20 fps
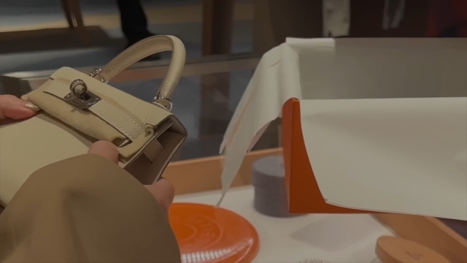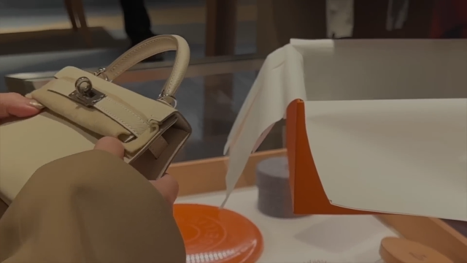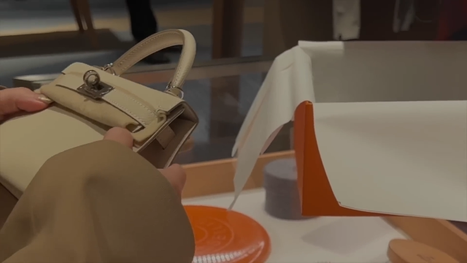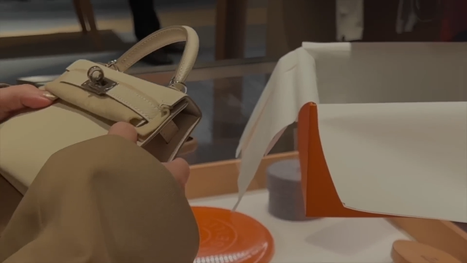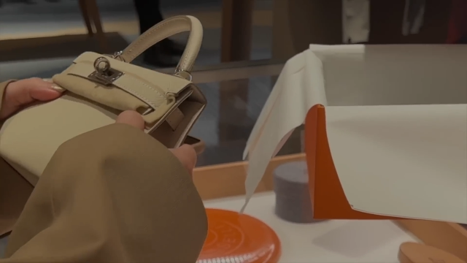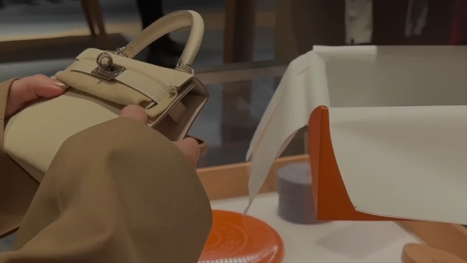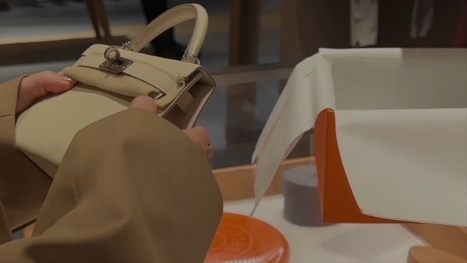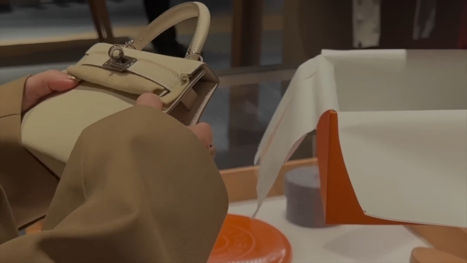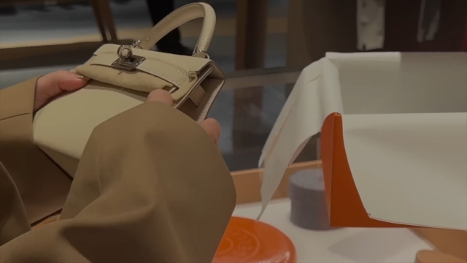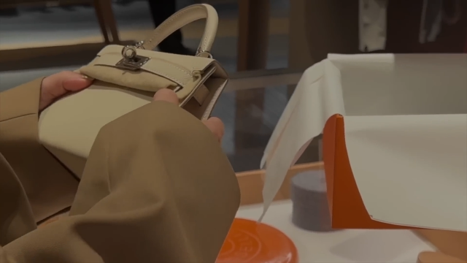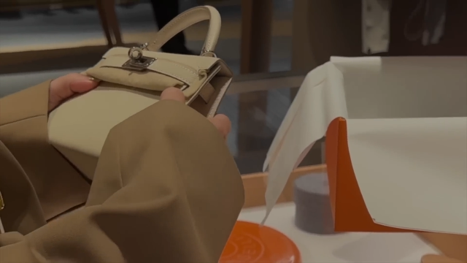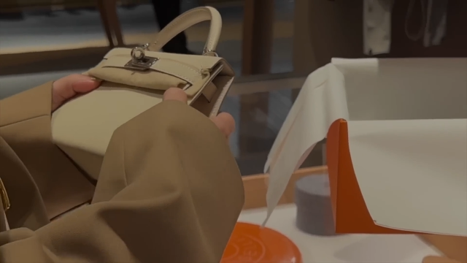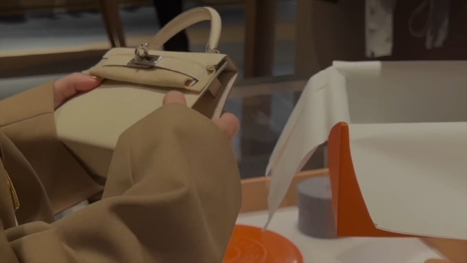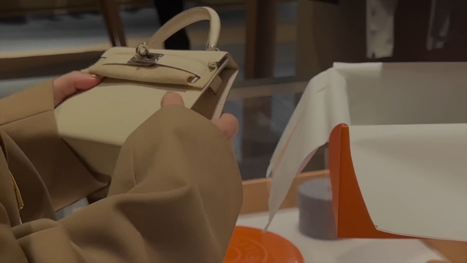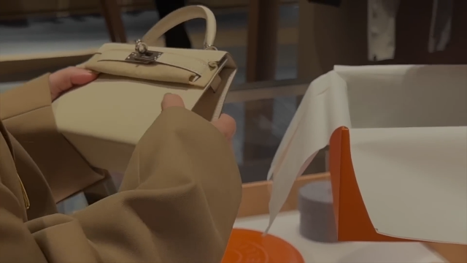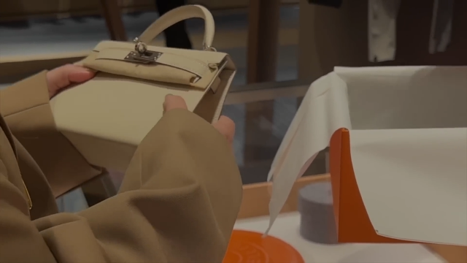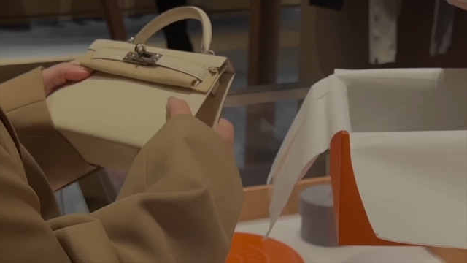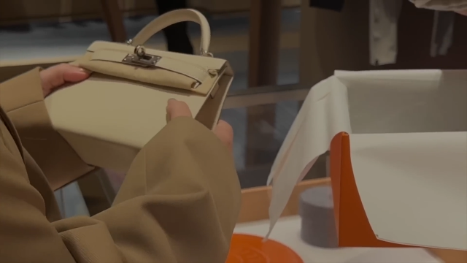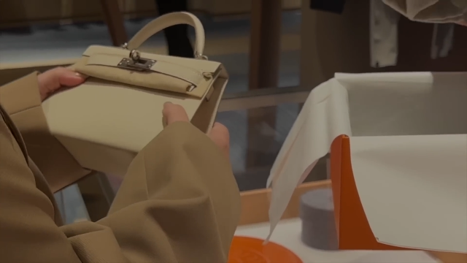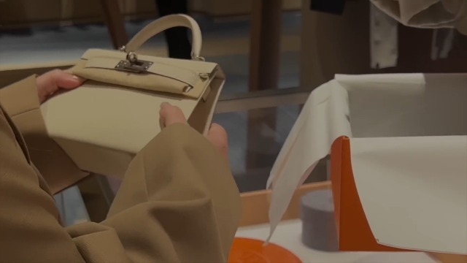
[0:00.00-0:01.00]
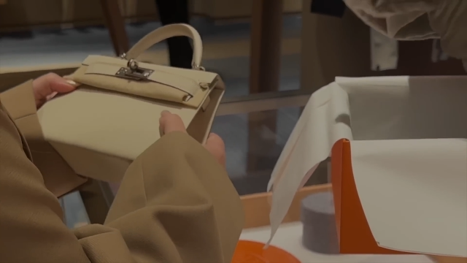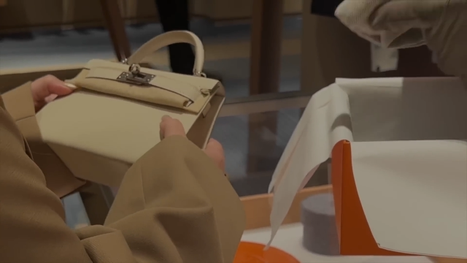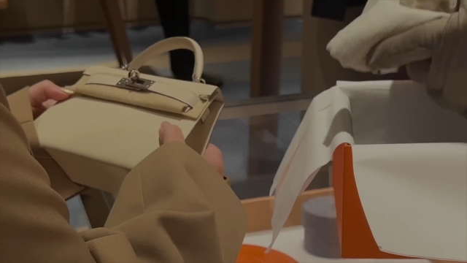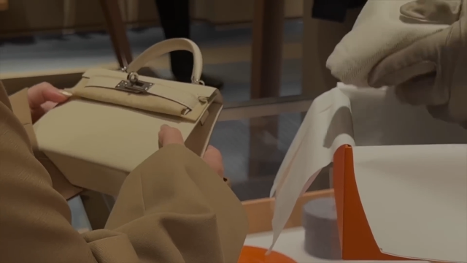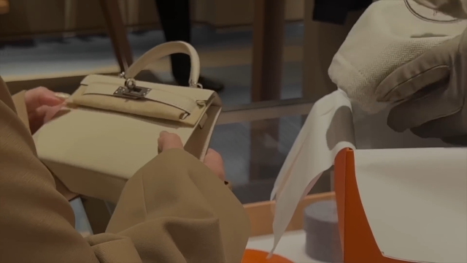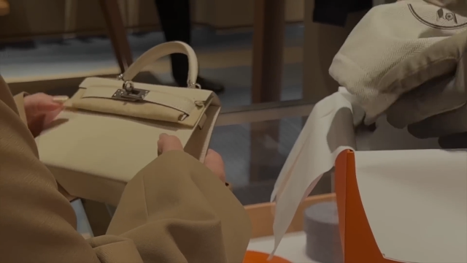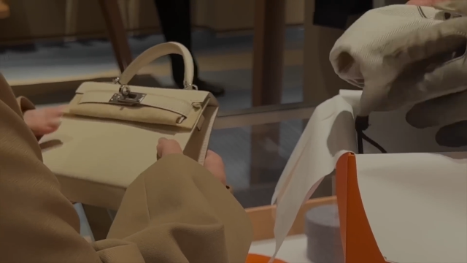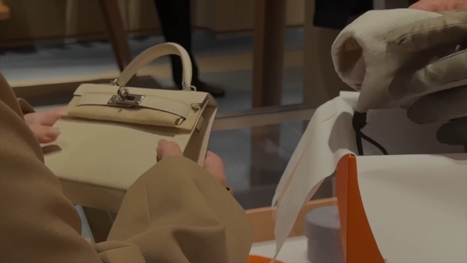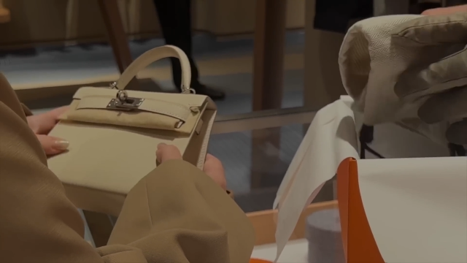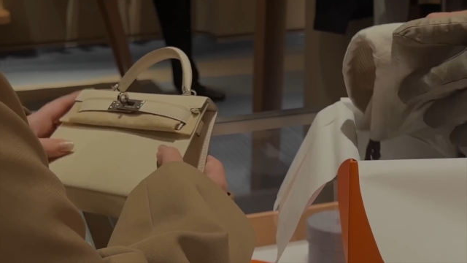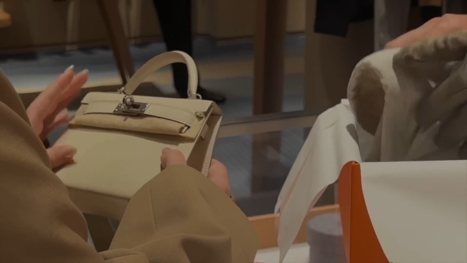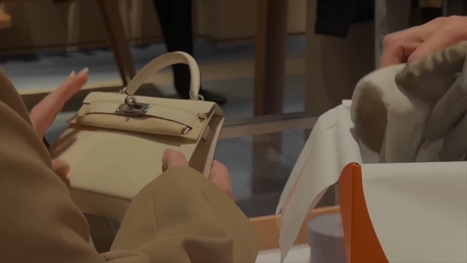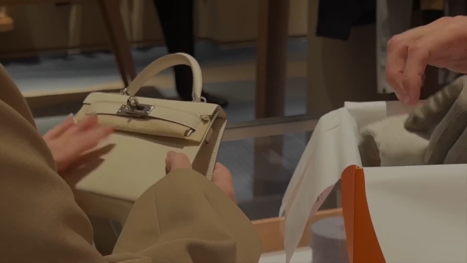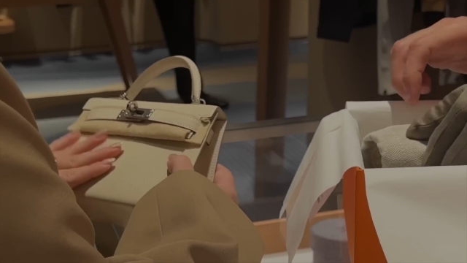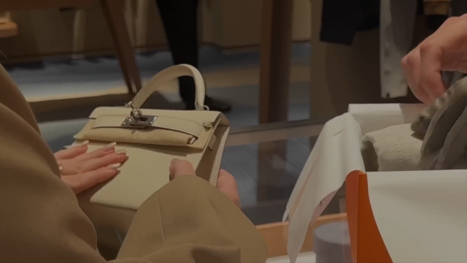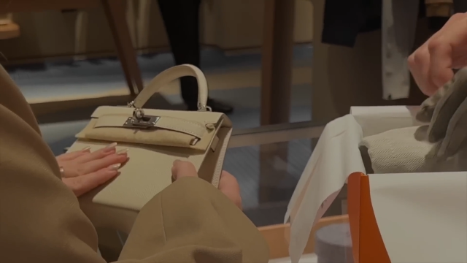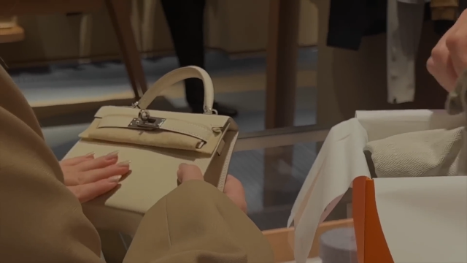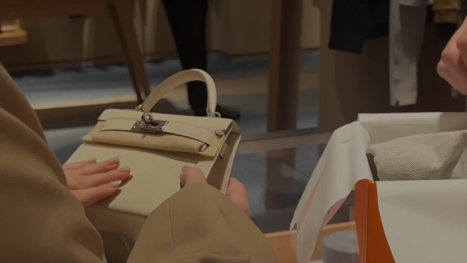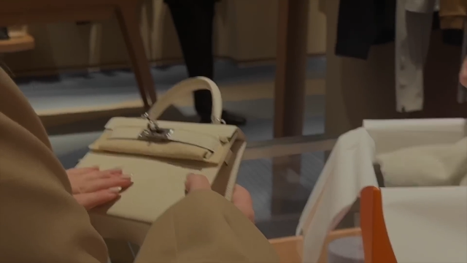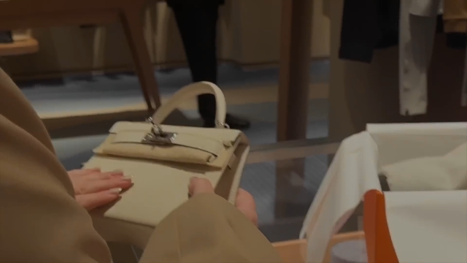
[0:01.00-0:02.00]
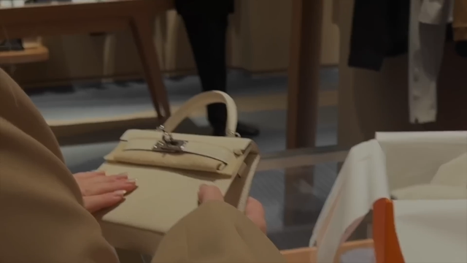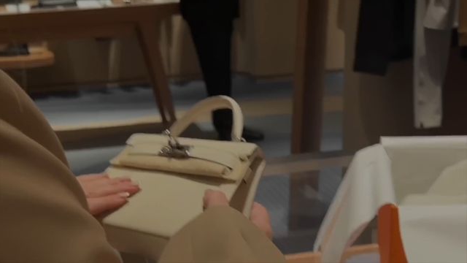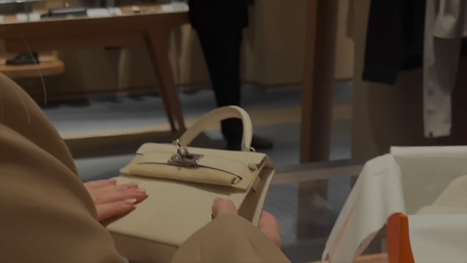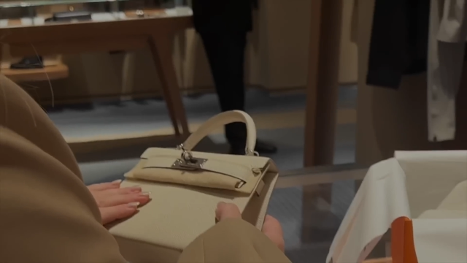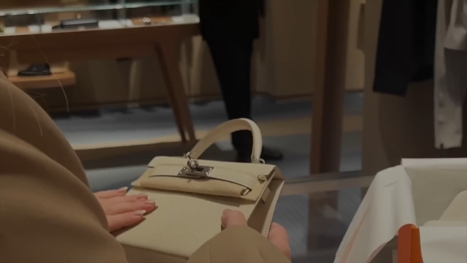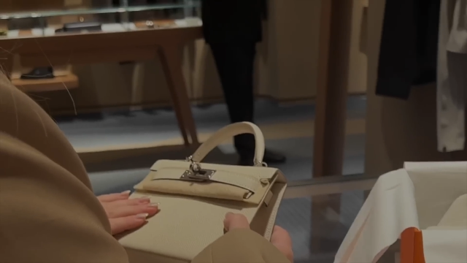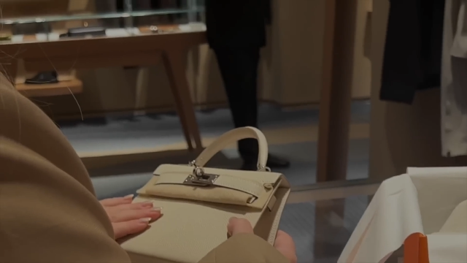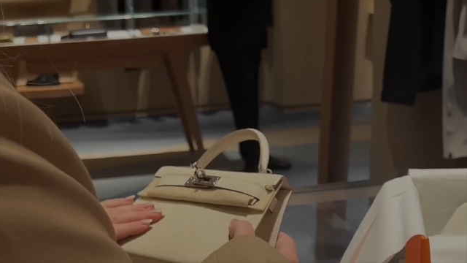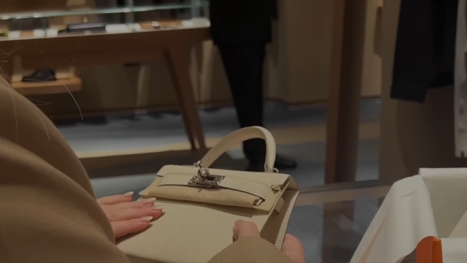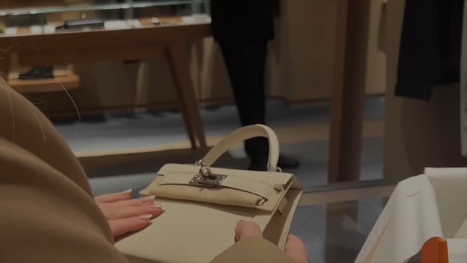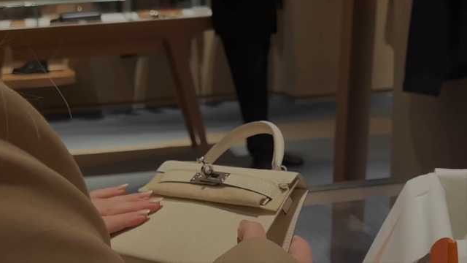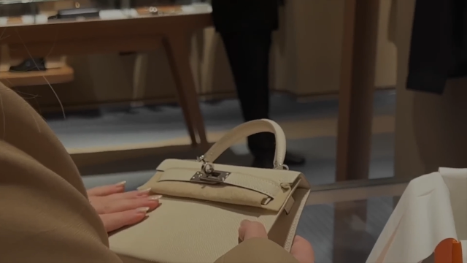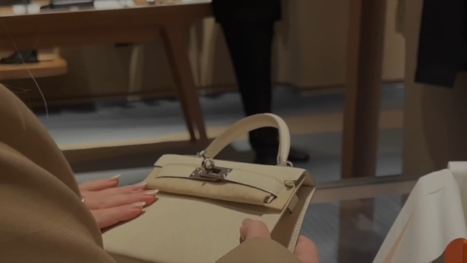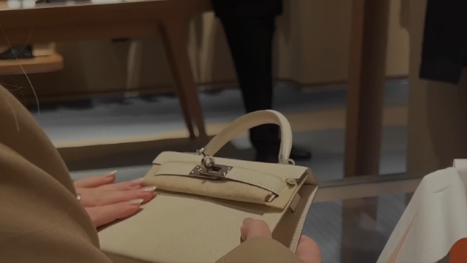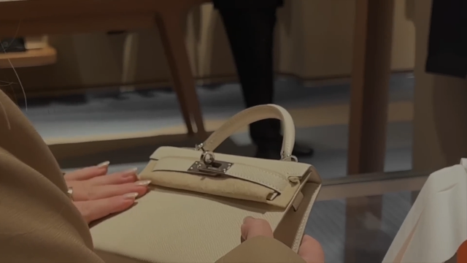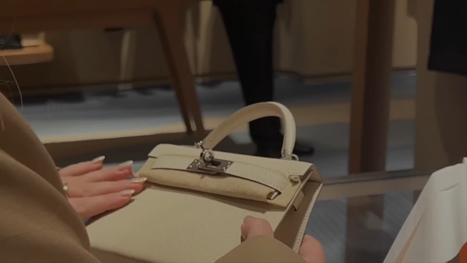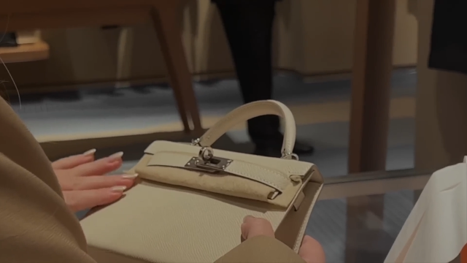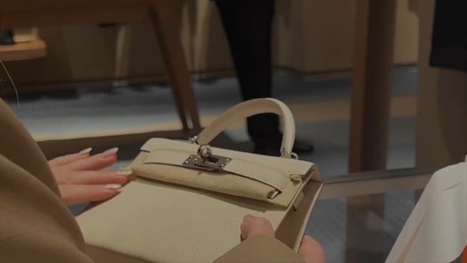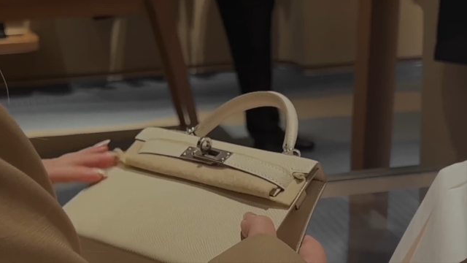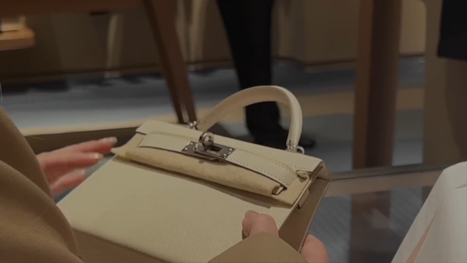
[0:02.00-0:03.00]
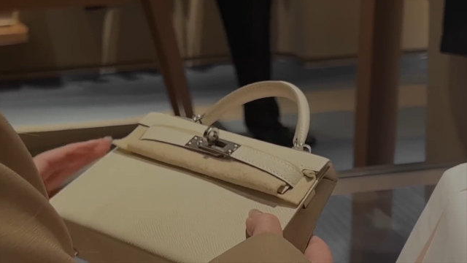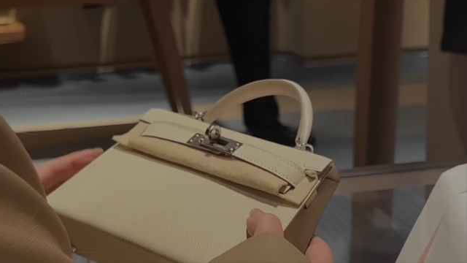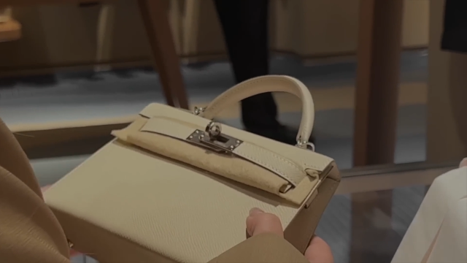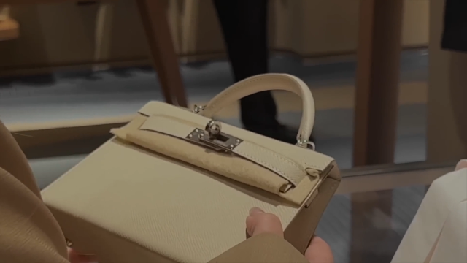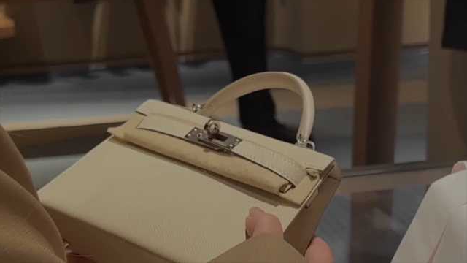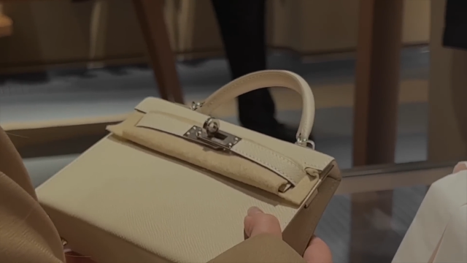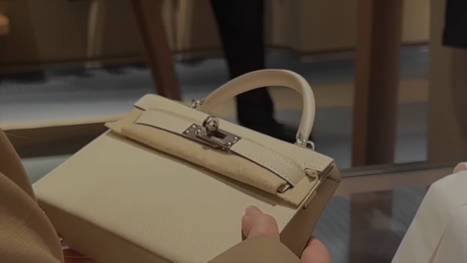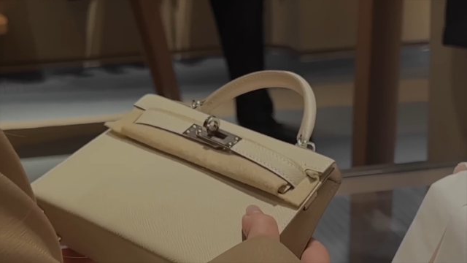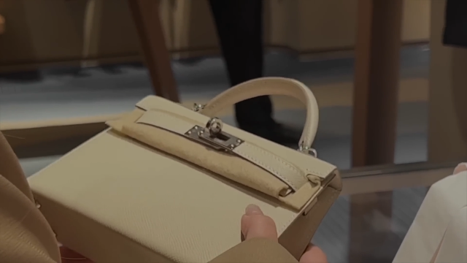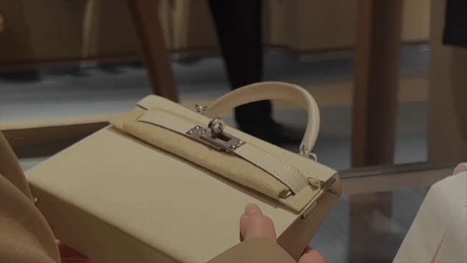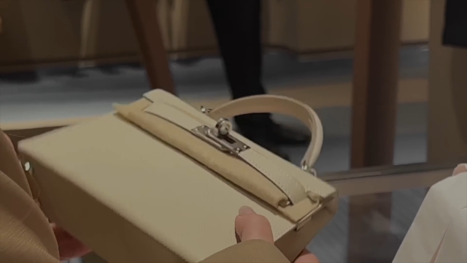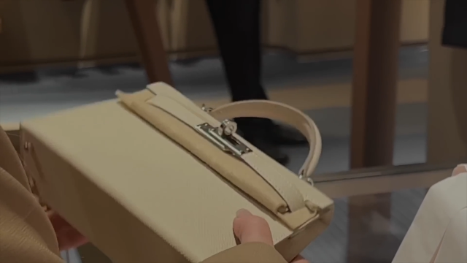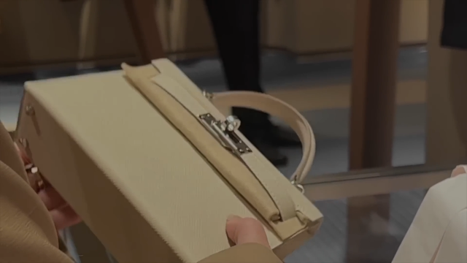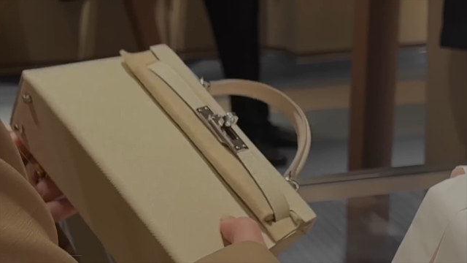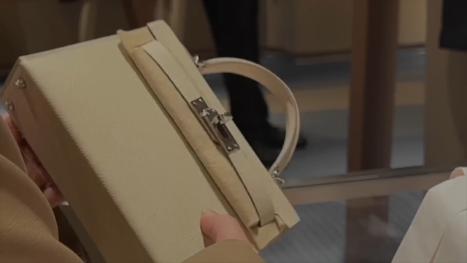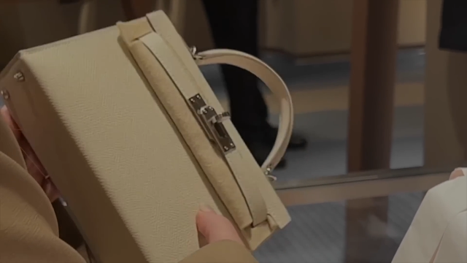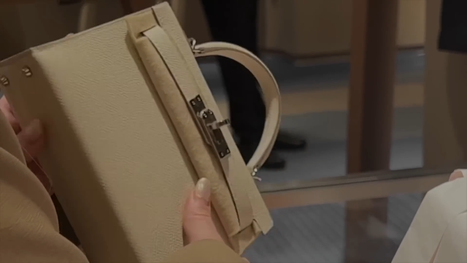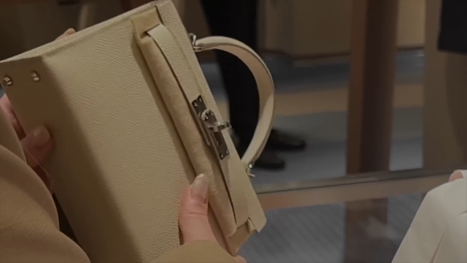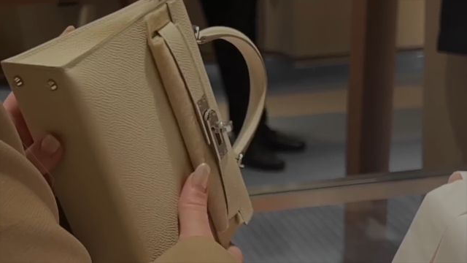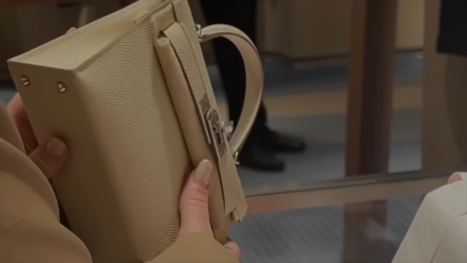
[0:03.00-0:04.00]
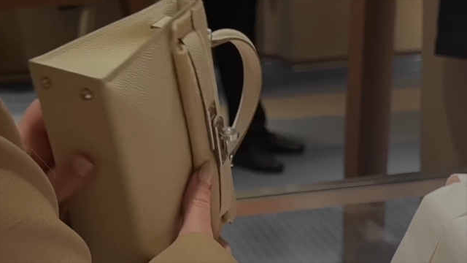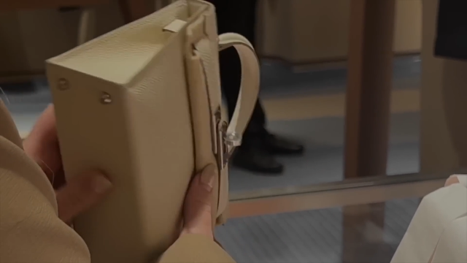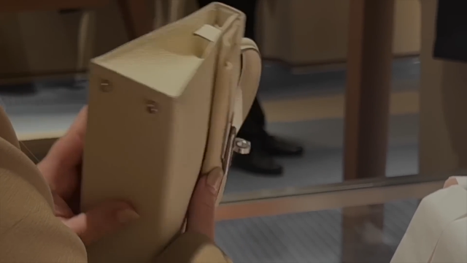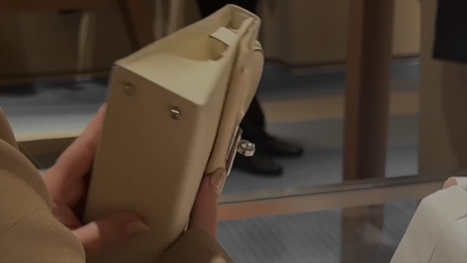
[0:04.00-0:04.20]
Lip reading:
(no speaker visible)